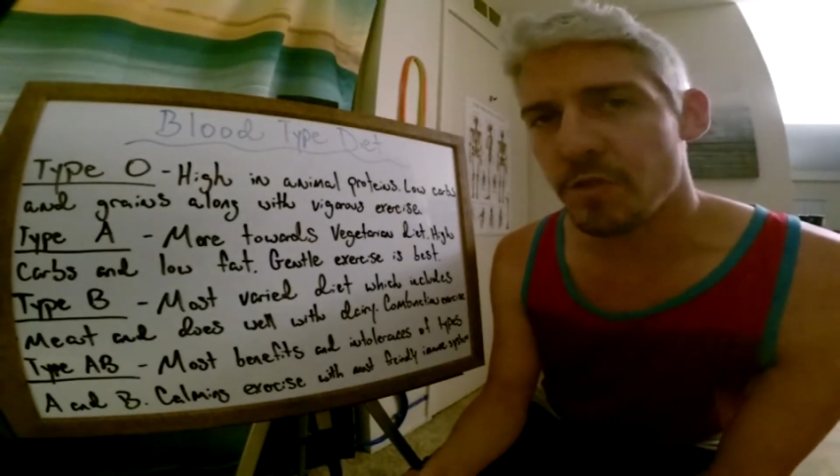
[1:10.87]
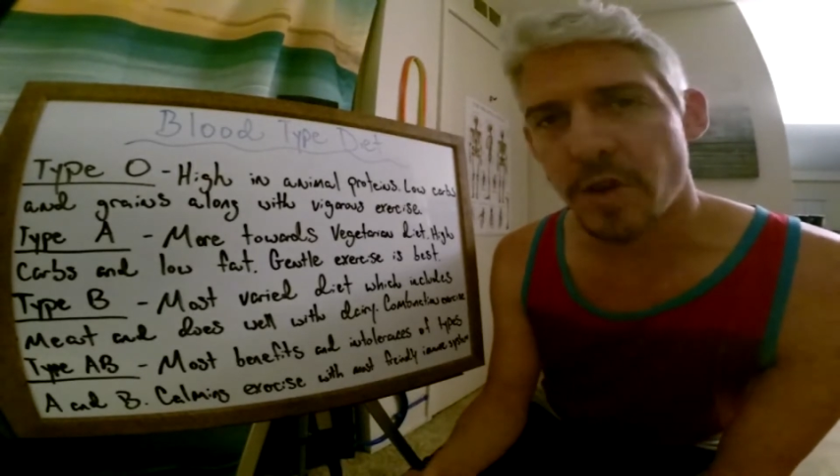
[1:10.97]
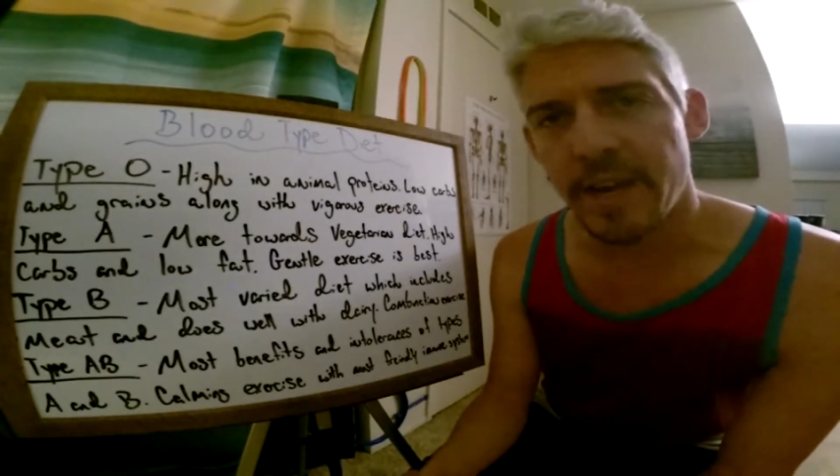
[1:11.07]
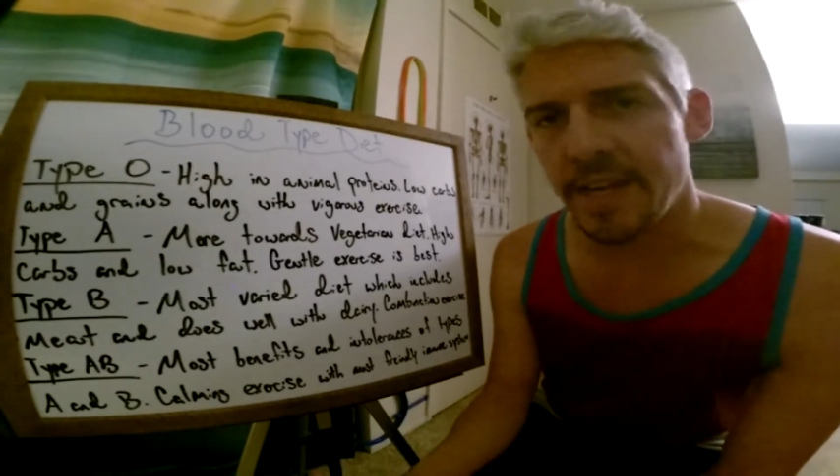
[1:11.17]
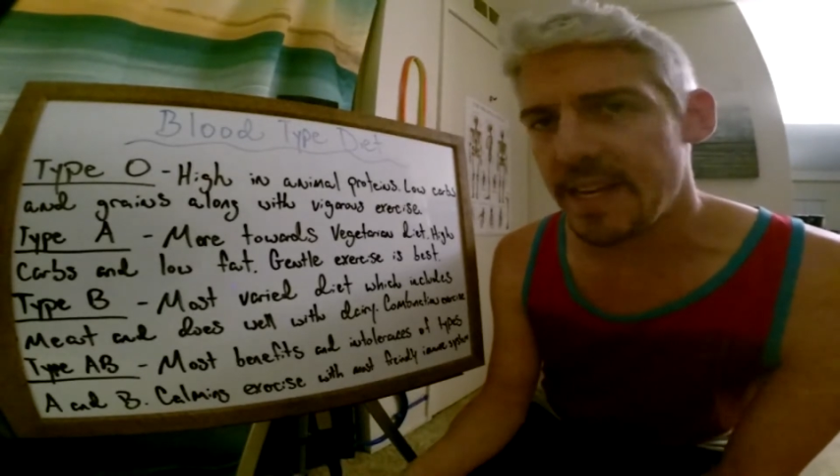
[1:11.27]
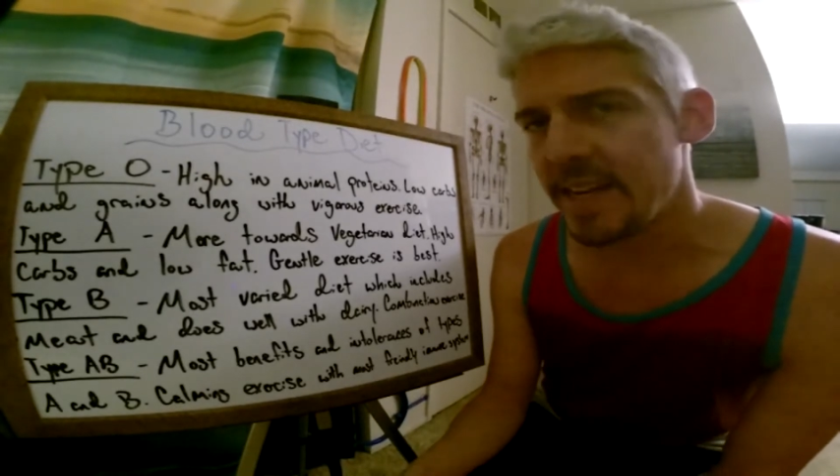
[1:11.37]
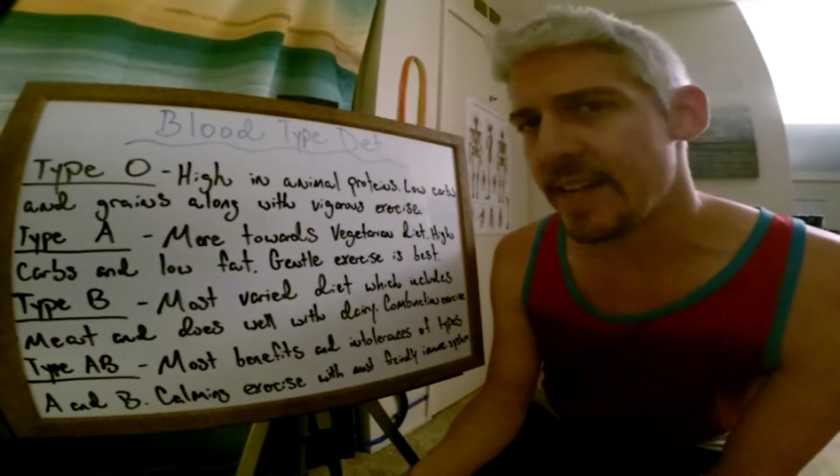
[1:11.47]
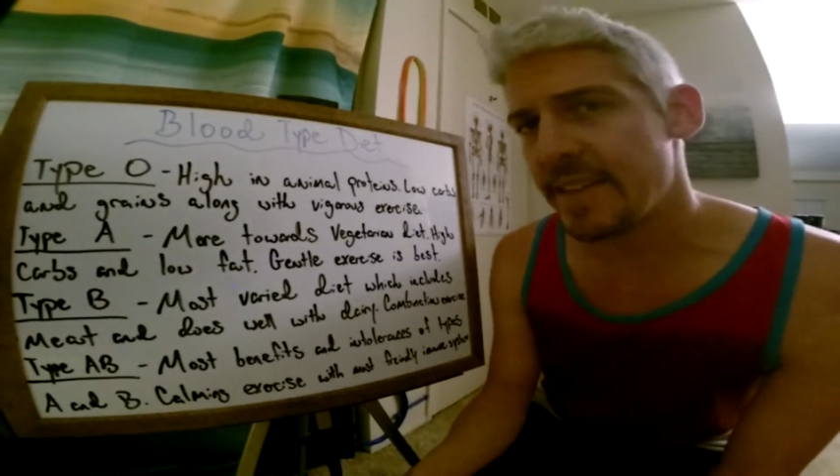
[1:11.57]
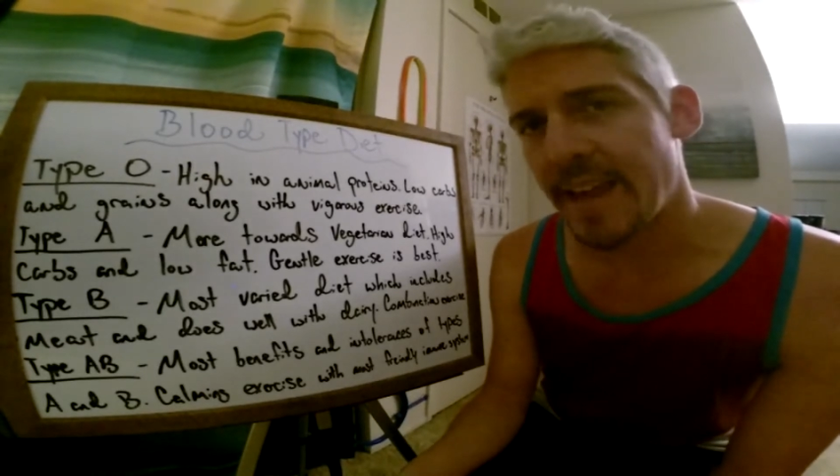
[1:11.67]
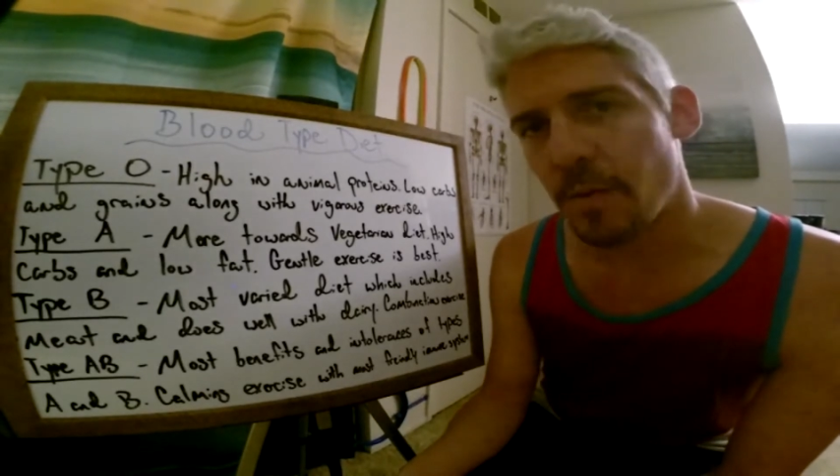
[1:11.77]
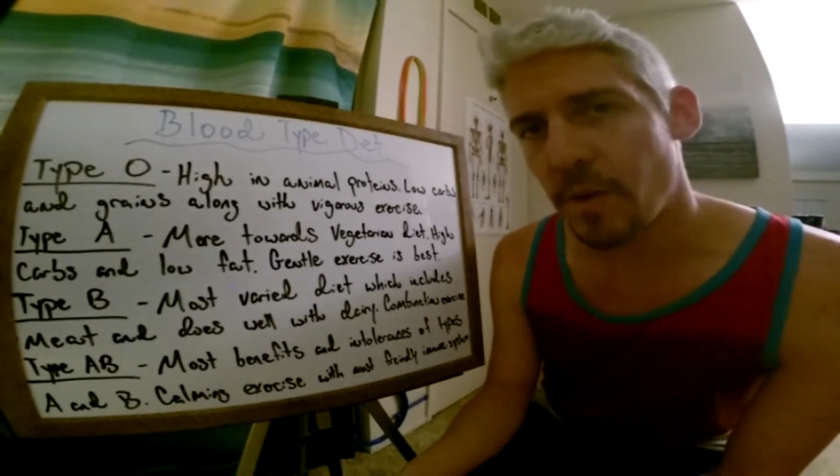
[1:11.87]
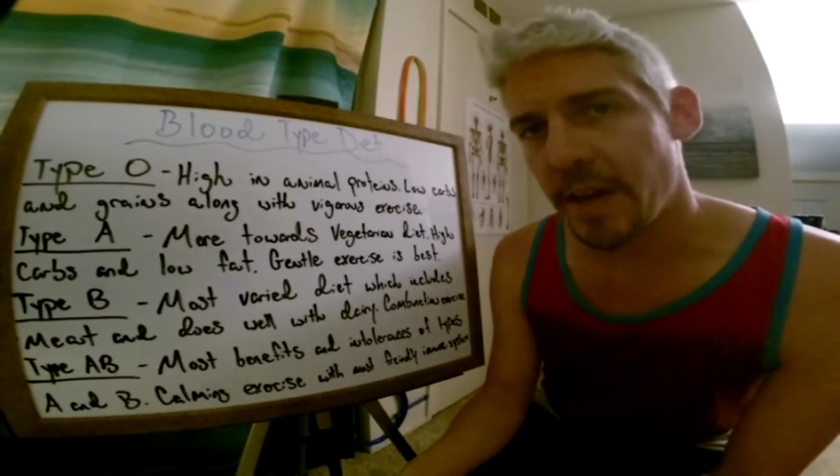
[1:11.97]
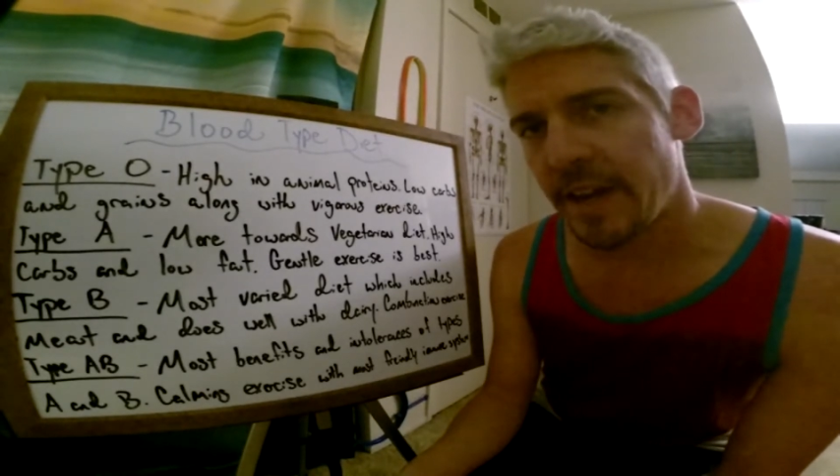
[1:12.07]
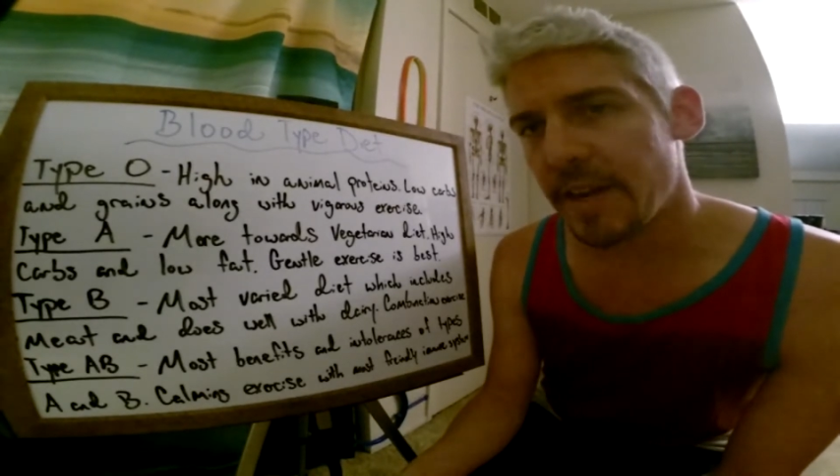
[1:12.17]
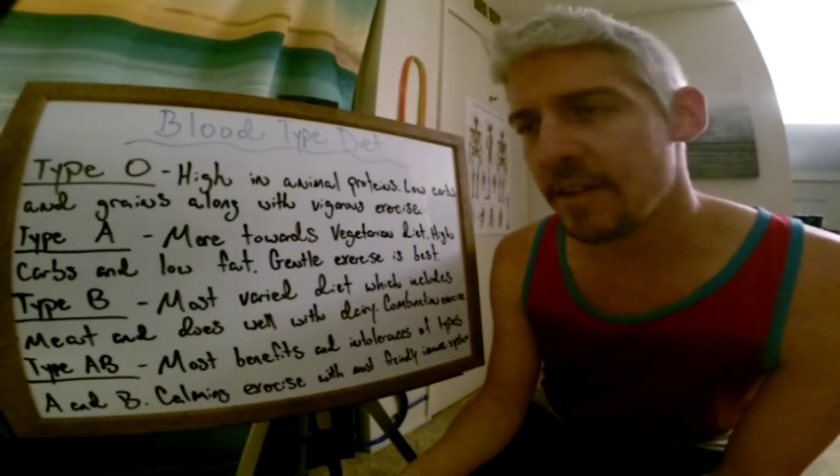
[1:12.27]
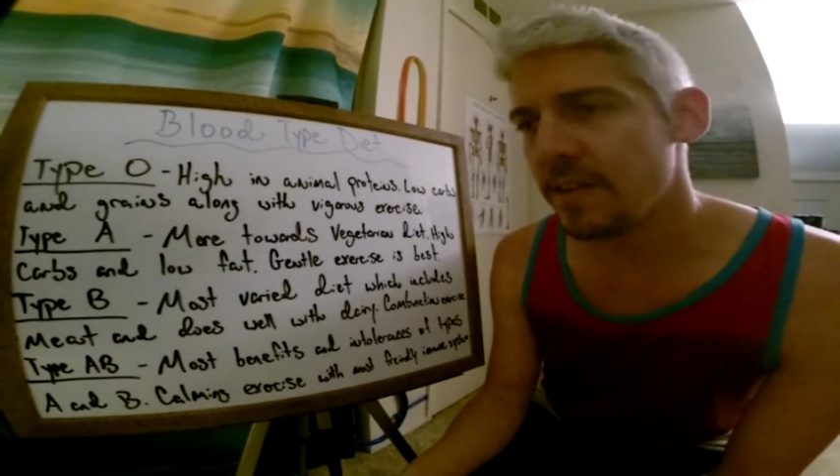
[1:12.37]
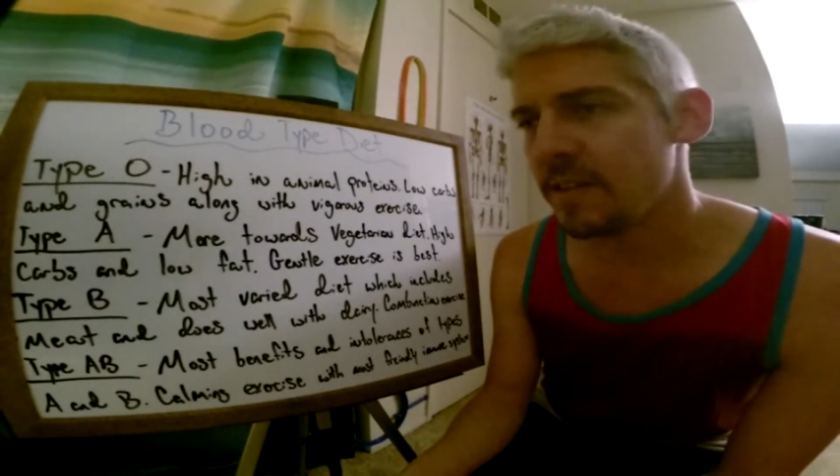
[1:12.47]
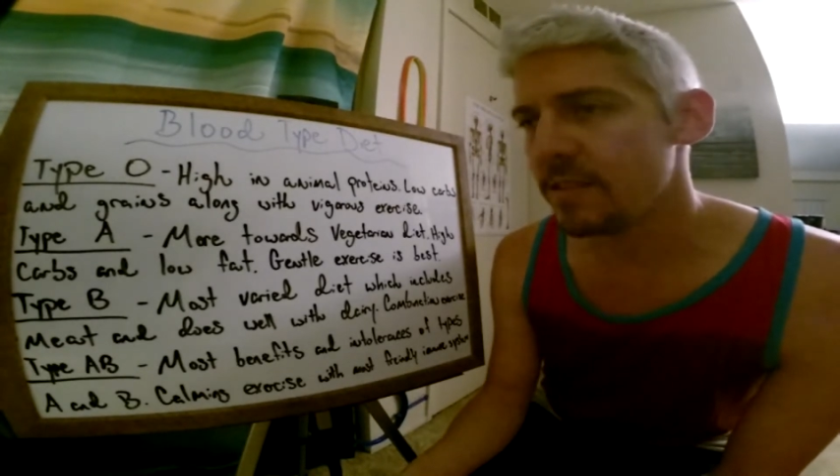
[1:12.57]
tried eating in that way,